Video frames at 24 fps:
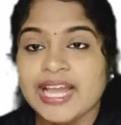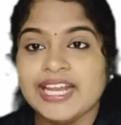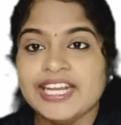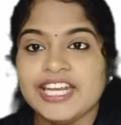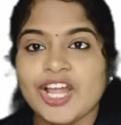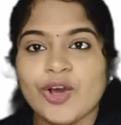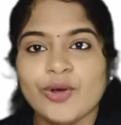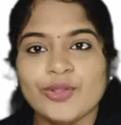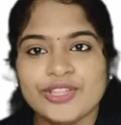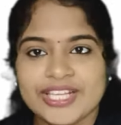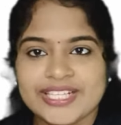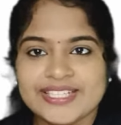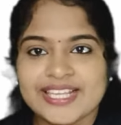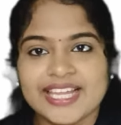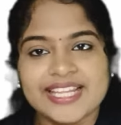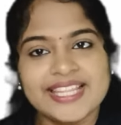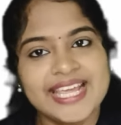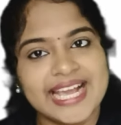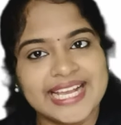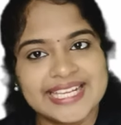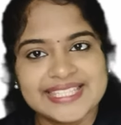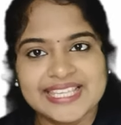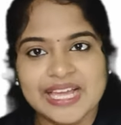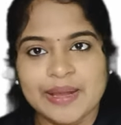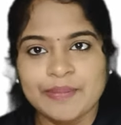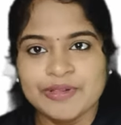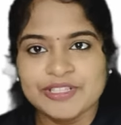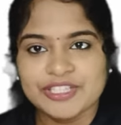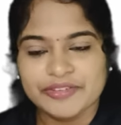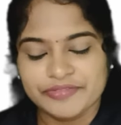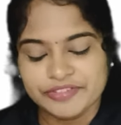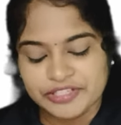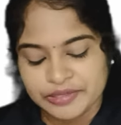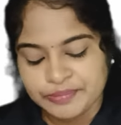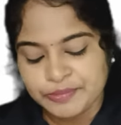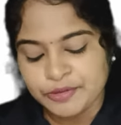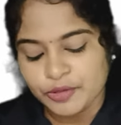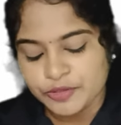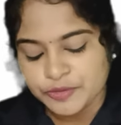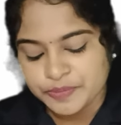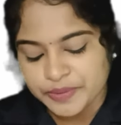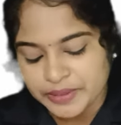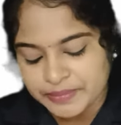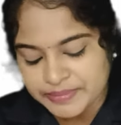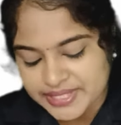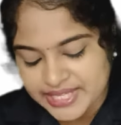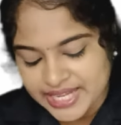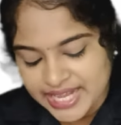Now these are the examples of
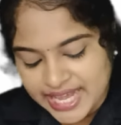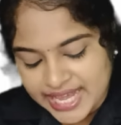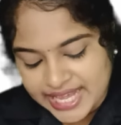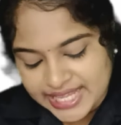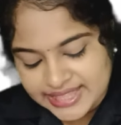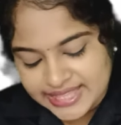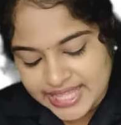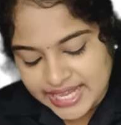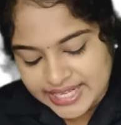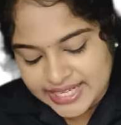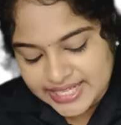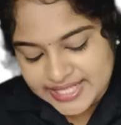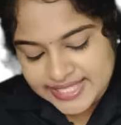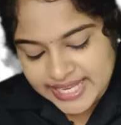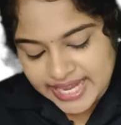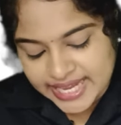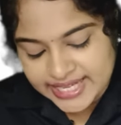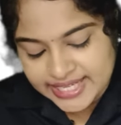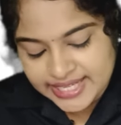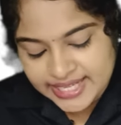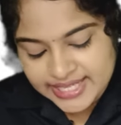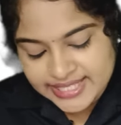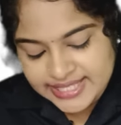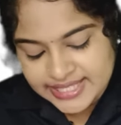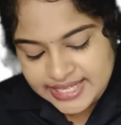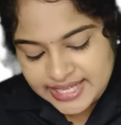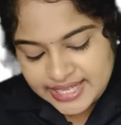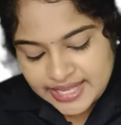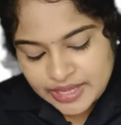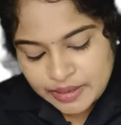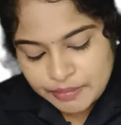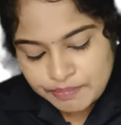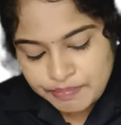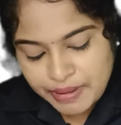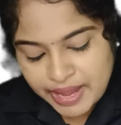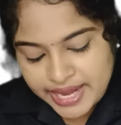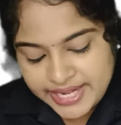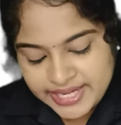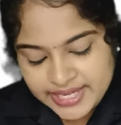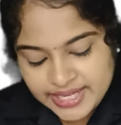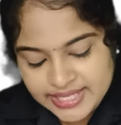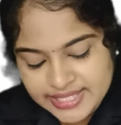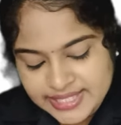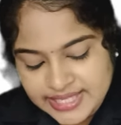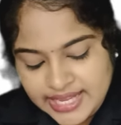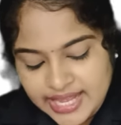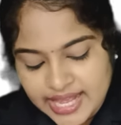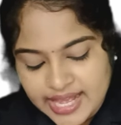Gymnosperms, that is Cycas,
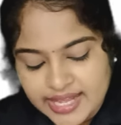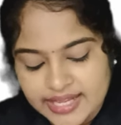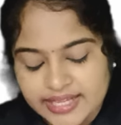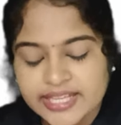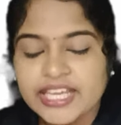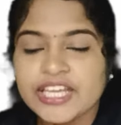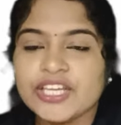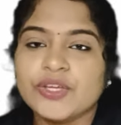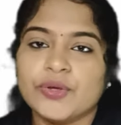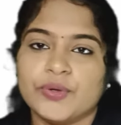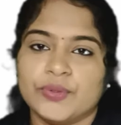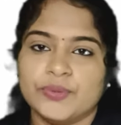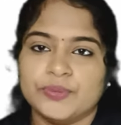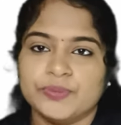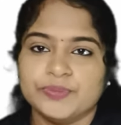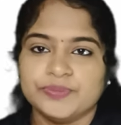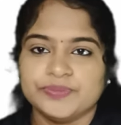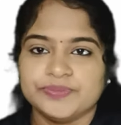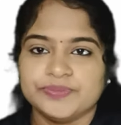Pinus, Ginkgo.